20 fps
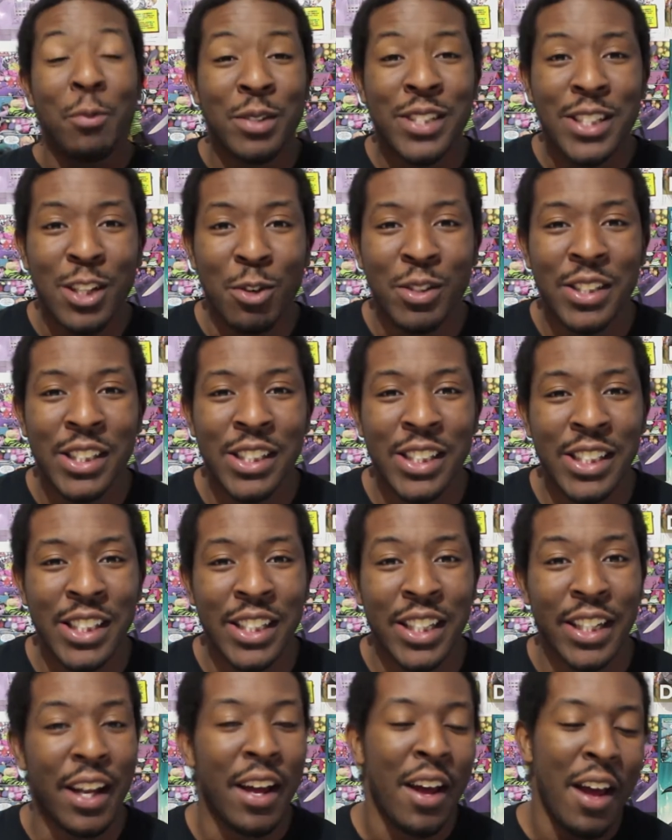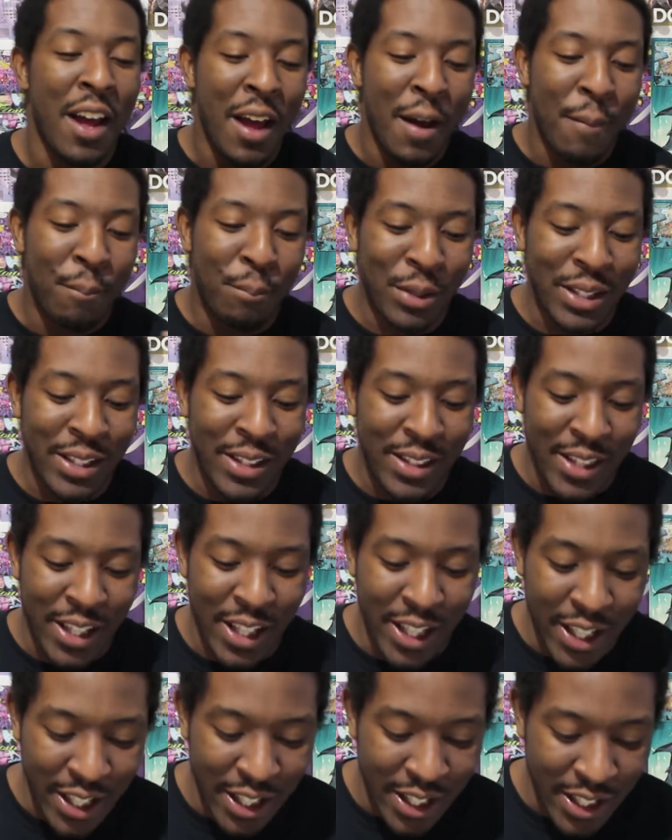was so good. But
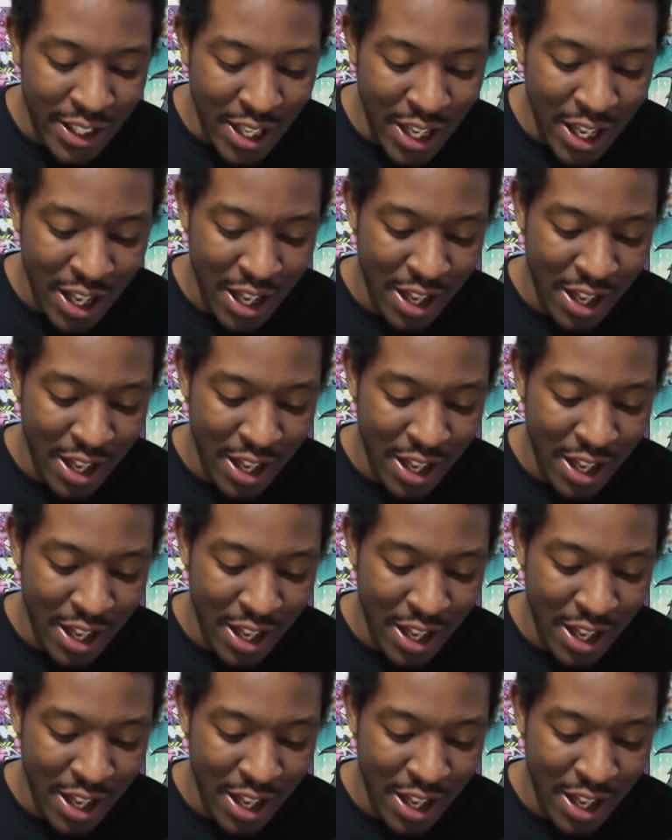then